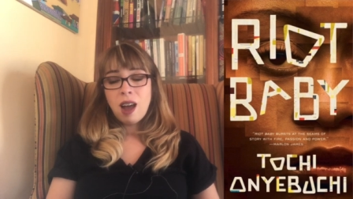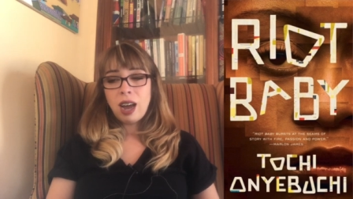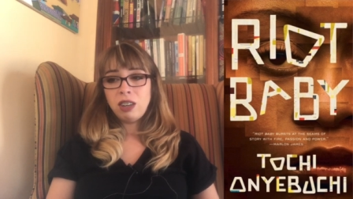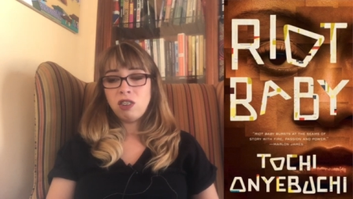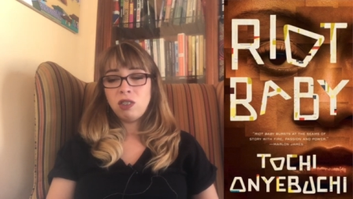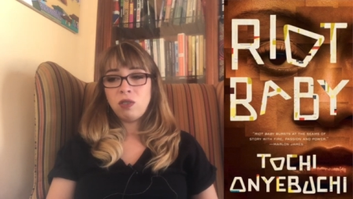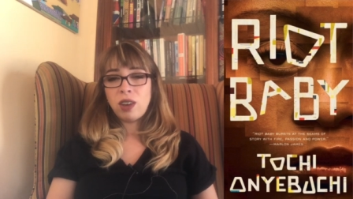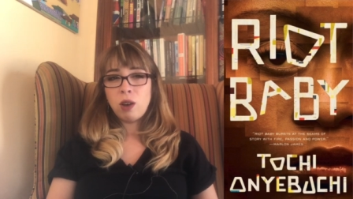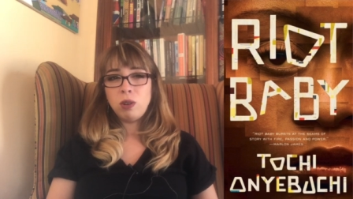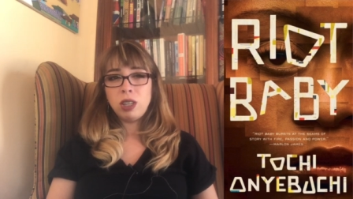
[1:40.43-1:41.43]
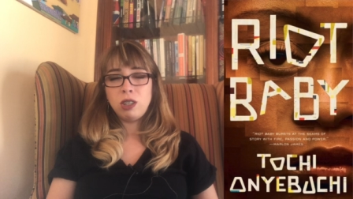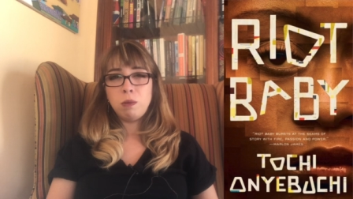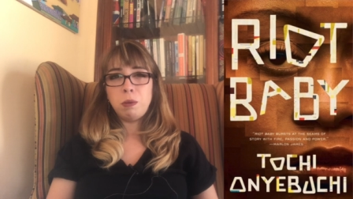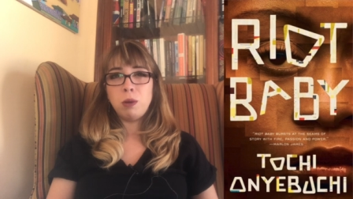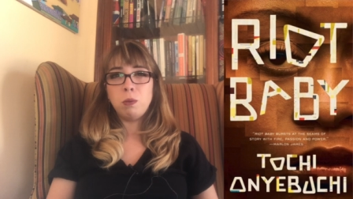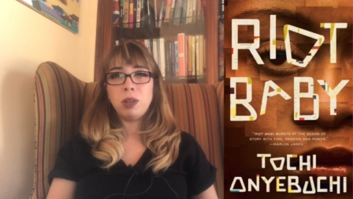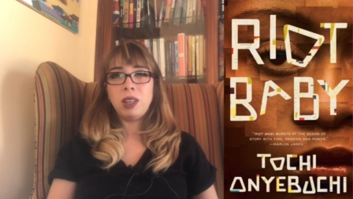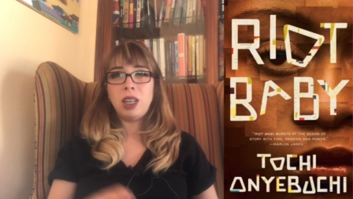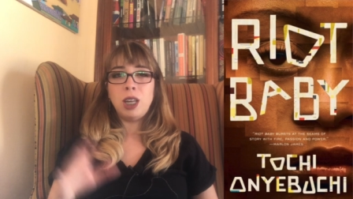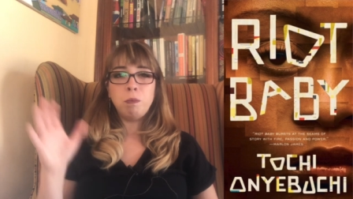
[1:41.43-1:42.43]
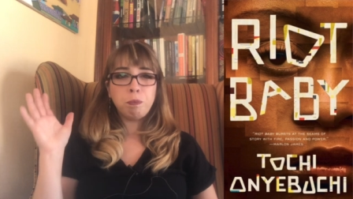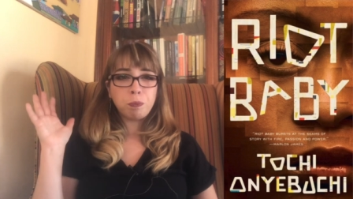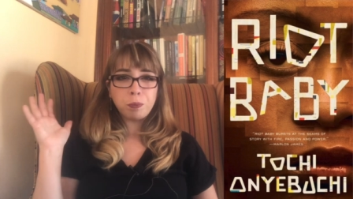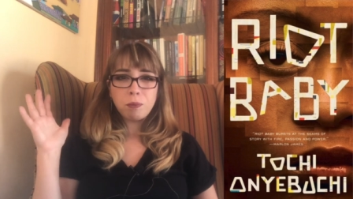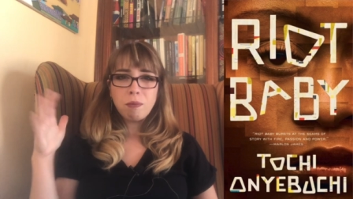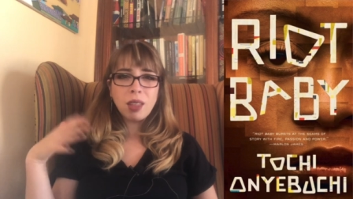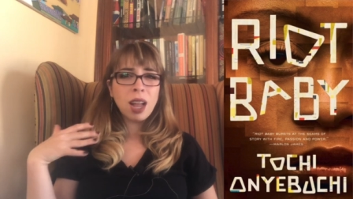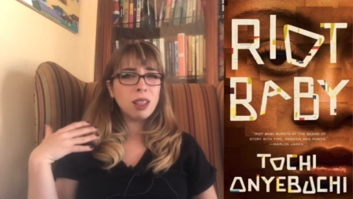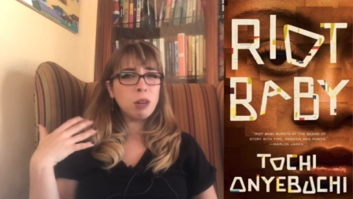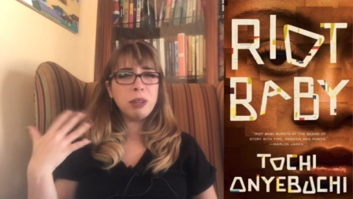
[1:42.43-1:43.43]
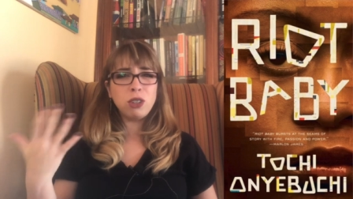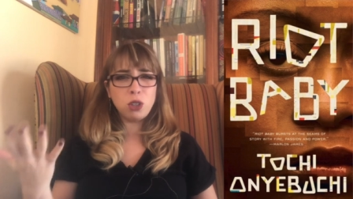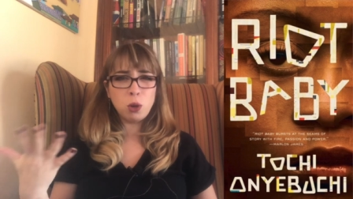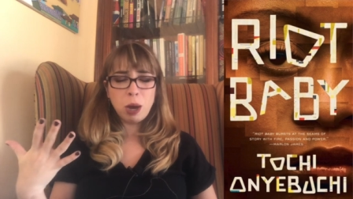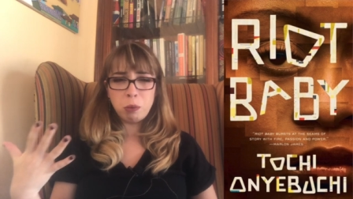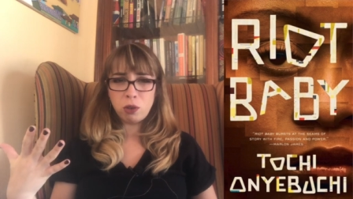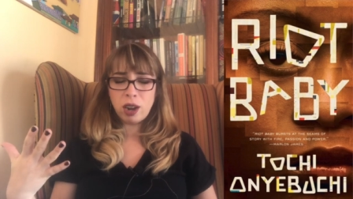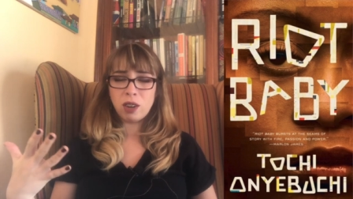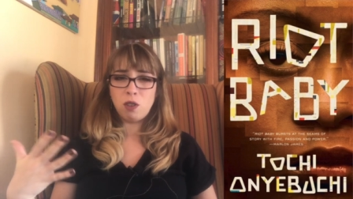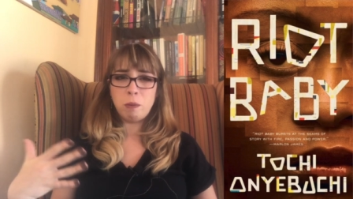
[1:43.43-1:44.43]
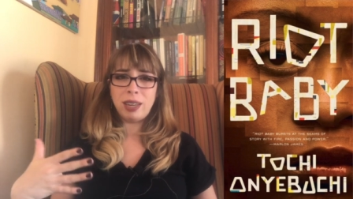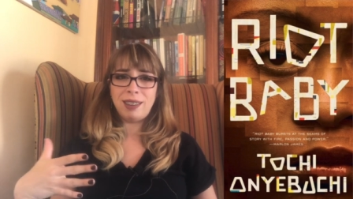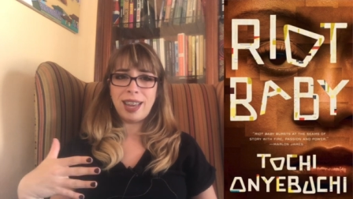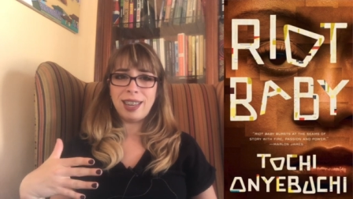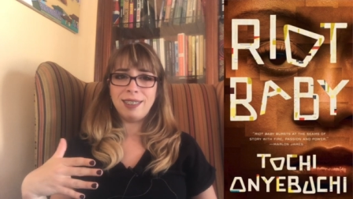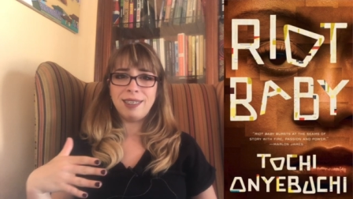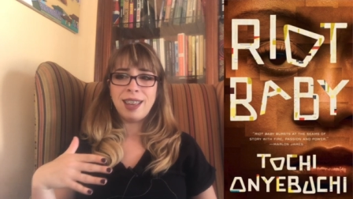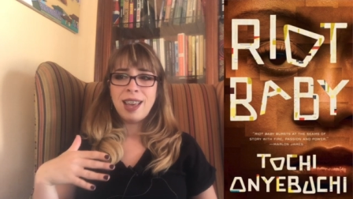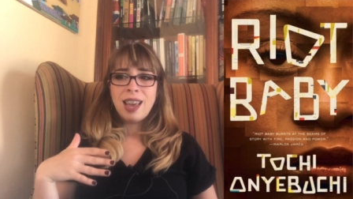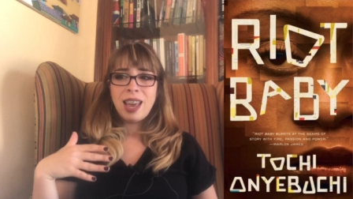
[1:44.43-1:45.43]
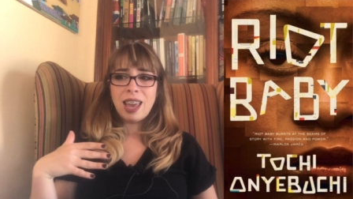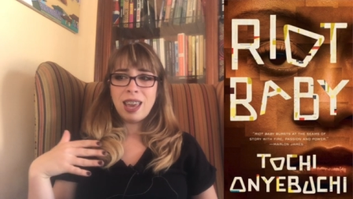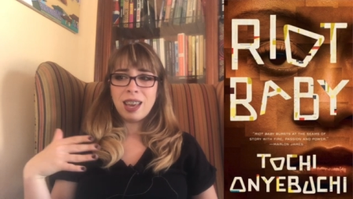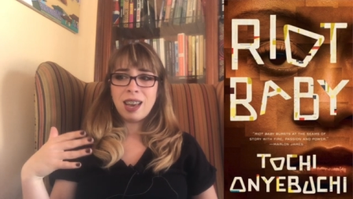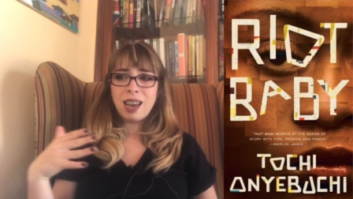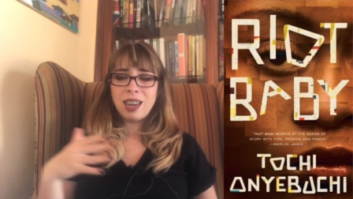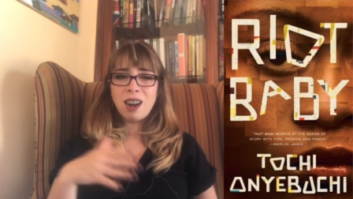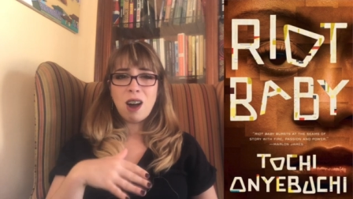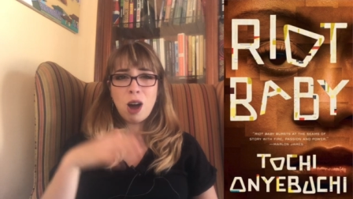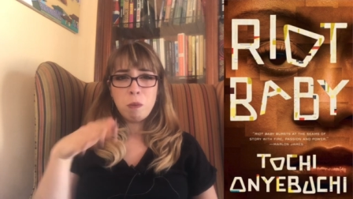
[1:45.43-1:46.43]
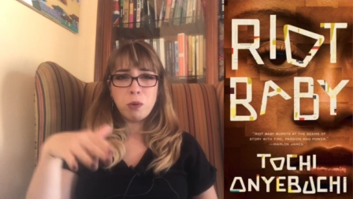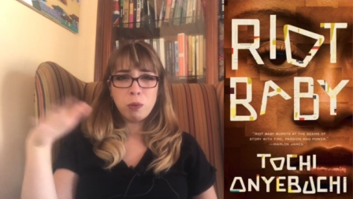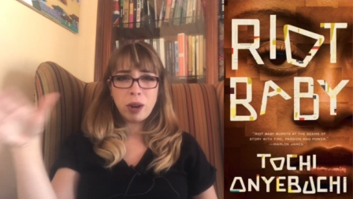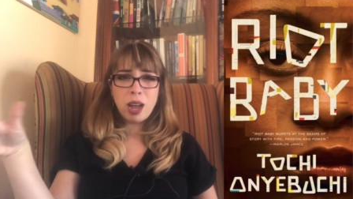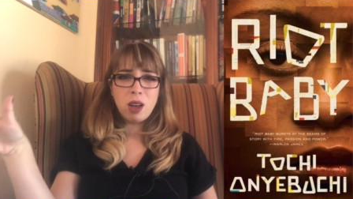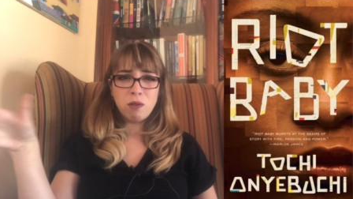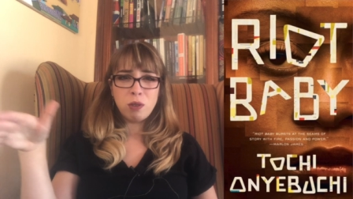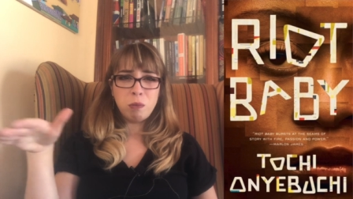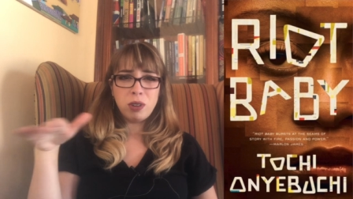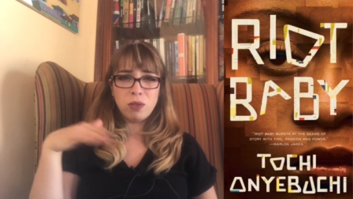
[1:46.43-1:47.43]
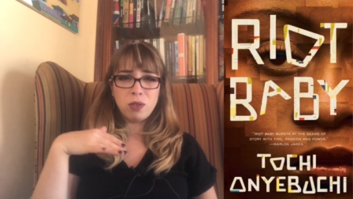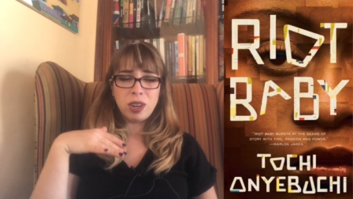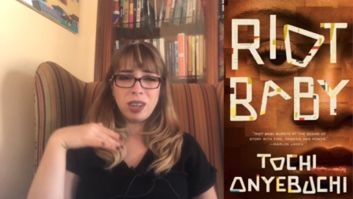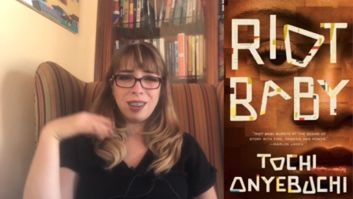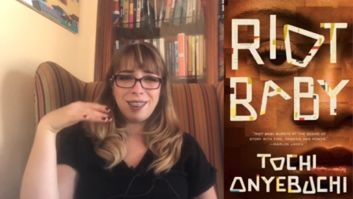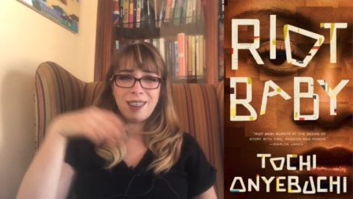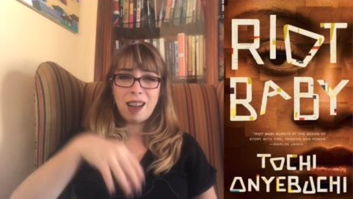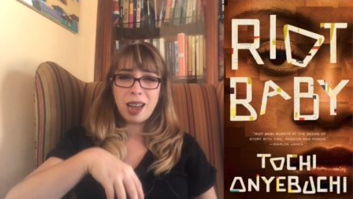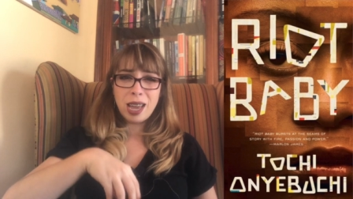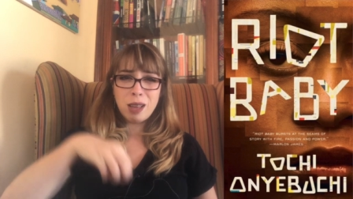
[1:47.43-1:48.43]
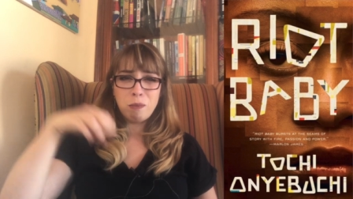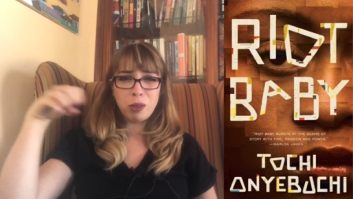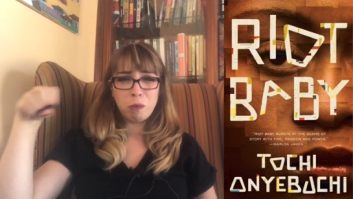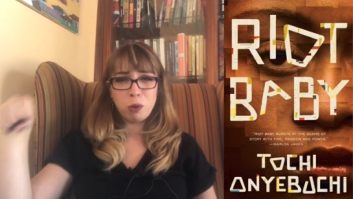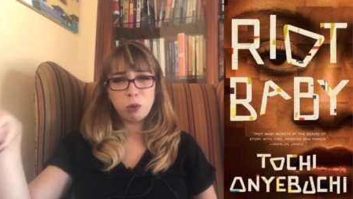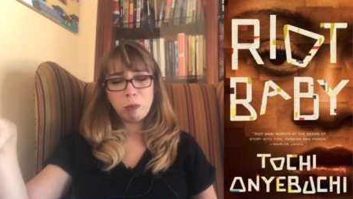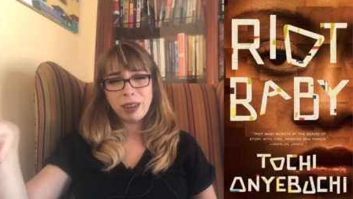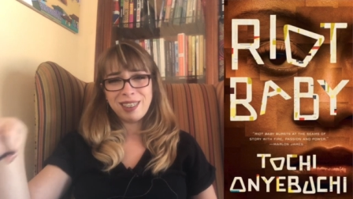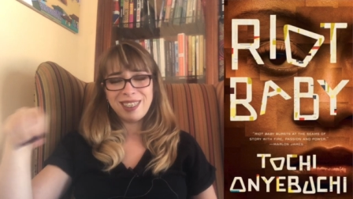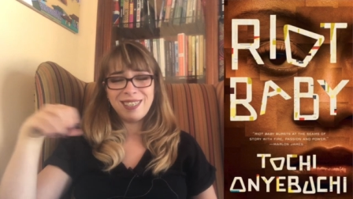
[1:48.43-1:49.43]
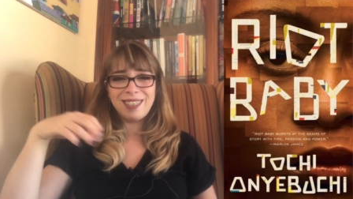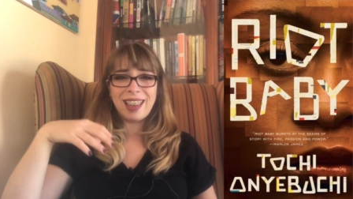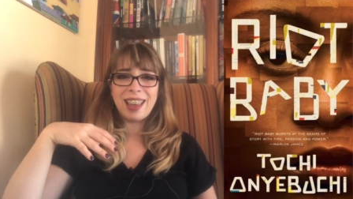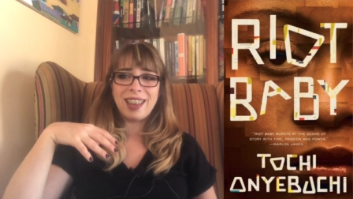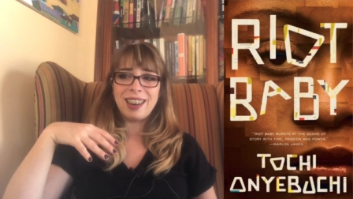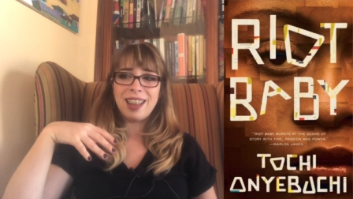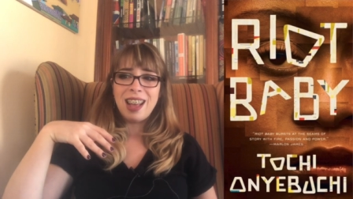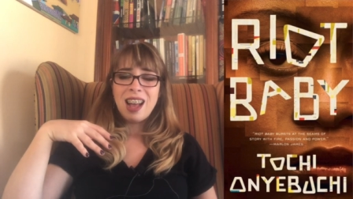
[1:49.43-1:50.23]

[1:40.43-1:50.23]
I just found it to be really a little bit too abstract for my taste. It kind of hopped around from different times and perspectives, and